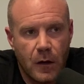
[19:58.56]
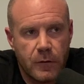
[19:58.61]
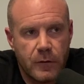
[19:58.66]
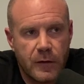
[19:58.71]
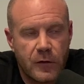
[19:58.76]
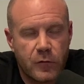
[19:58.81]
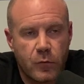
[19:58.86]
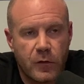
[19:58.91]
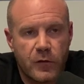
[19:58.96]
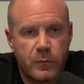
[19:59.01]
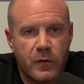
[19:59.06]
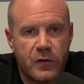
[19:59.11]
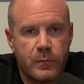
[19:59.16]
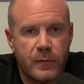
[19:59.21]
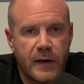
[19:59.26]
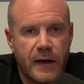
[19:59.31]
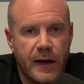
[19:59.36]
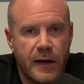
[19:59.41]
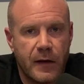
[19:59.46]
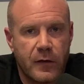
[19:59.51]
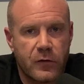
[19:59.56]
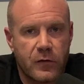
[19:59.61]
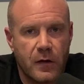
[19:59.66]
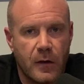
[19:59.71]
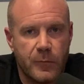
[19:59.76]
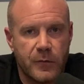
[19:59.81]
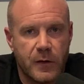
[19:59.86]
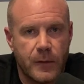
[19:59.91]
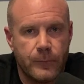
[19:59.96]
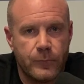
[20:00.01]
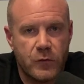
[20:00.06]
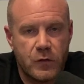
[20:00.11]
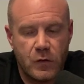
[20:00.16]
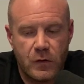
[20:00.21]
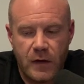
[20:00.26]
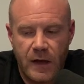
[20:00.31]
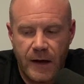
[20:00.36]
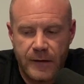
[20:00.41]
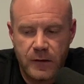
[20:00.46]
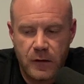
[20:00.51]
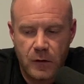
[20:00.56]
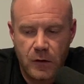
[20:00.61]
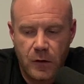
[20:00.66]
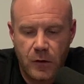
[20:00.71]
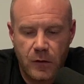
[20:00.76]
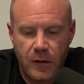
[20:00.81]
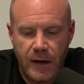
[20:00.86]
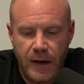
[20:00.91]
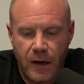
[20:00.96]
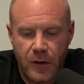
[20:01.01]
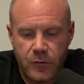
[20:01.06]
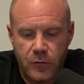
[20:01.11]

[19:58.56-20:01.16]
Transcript: That's where explosive mechanics comes in. You got to learn how